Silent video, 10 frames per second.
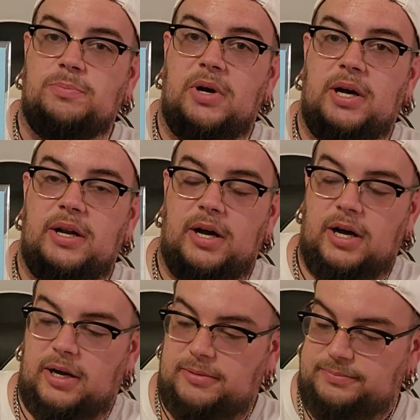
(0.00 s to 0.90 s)
But
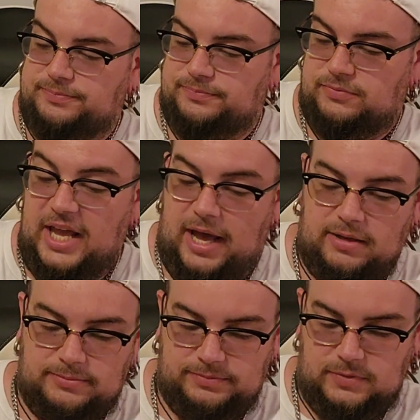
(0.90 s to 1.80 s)
yeah,
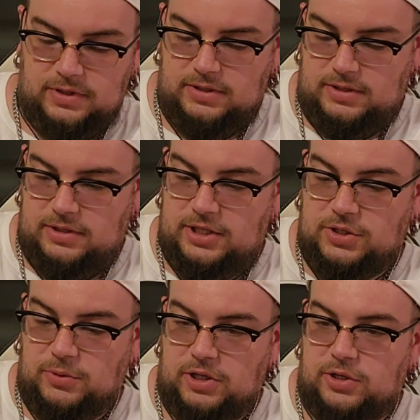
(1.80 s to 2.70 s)

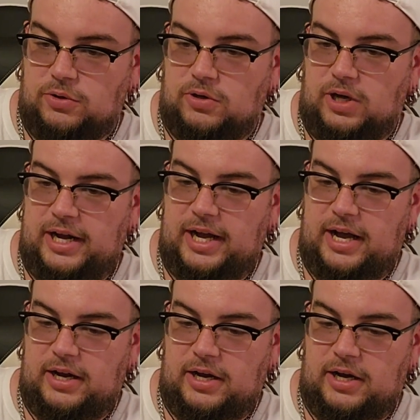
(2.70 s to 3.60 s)
these are really cool. I
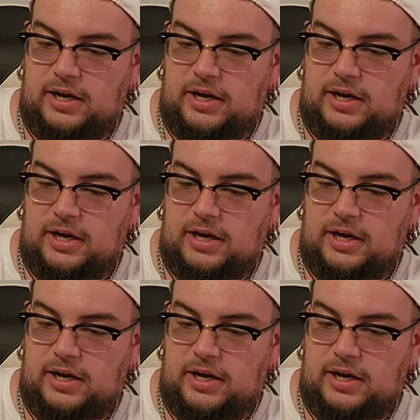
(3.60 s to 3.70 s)
got